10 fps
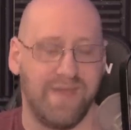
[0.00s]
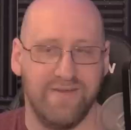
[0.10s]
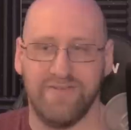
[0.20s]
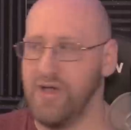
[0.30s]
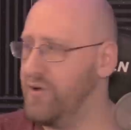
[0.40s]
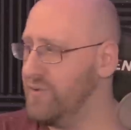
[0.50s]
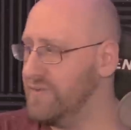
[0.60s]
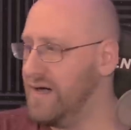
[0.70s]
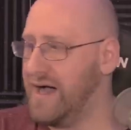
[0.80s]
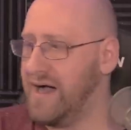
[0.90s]
So
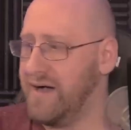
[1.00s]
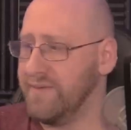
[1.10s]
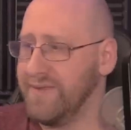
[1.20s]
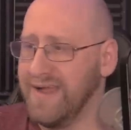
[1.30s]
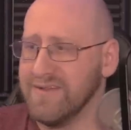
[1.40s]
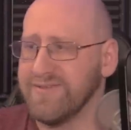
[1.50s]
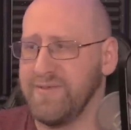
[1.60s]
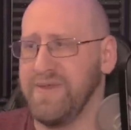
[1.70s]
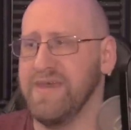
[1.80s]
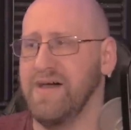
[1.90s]
uh, that looks to
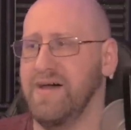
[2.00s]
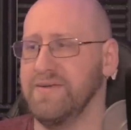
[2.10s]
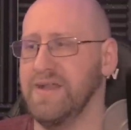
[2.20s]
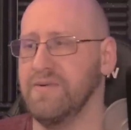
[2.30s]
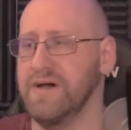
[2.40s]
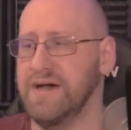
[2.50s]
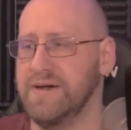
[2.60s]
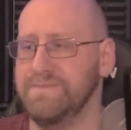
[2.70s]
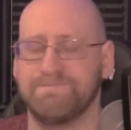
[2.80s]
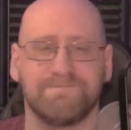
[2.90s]
be, uh, you know, uh,